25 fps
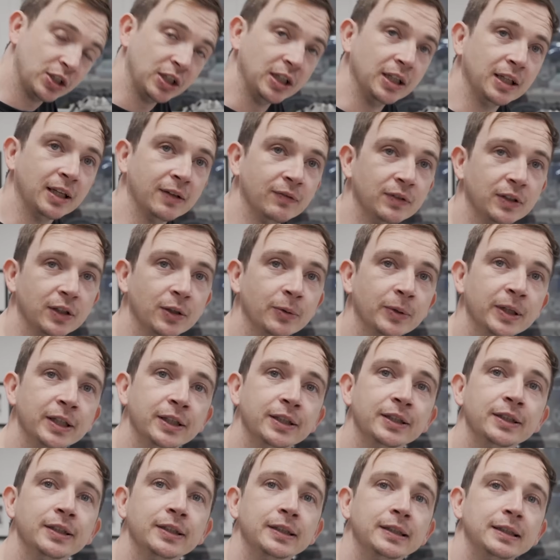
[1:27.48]
sheet gives it away.
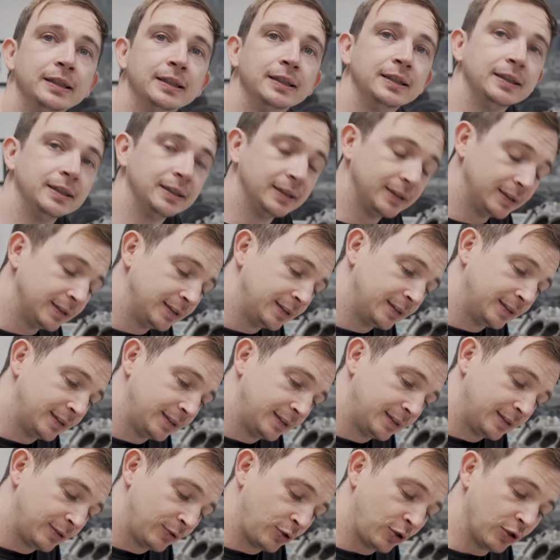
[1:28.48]

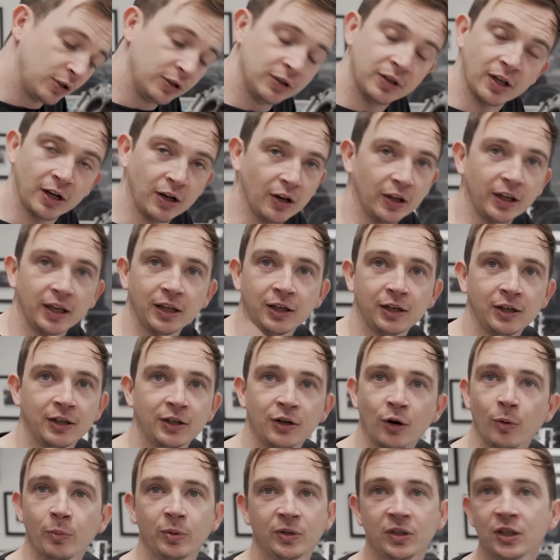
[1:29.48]
Could have done like a
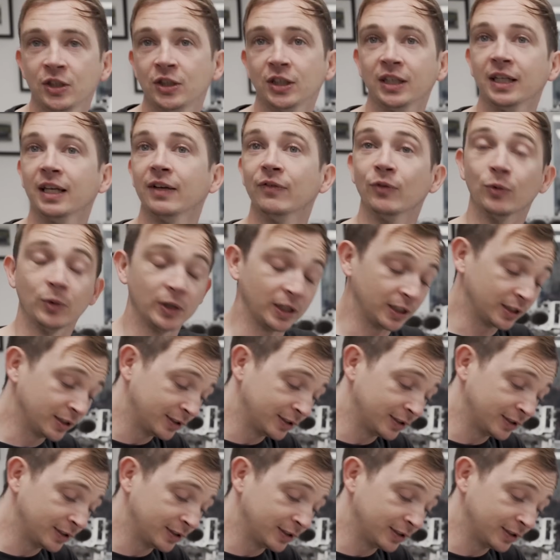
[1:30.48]
competition giveaway.